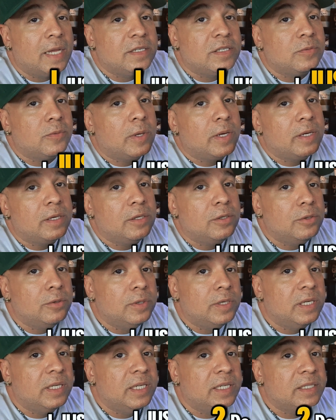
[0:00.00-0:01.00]
I just want to
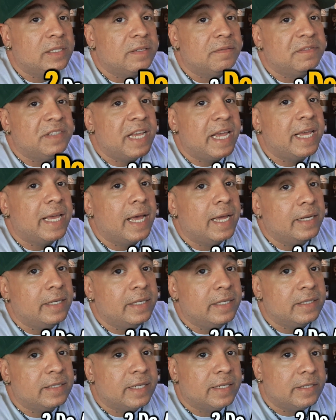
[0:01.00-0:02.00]
do a list of tank
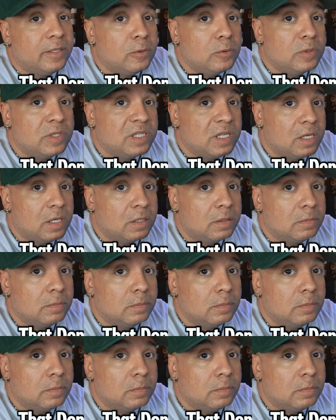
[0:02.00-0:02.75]
ideas that don't suck.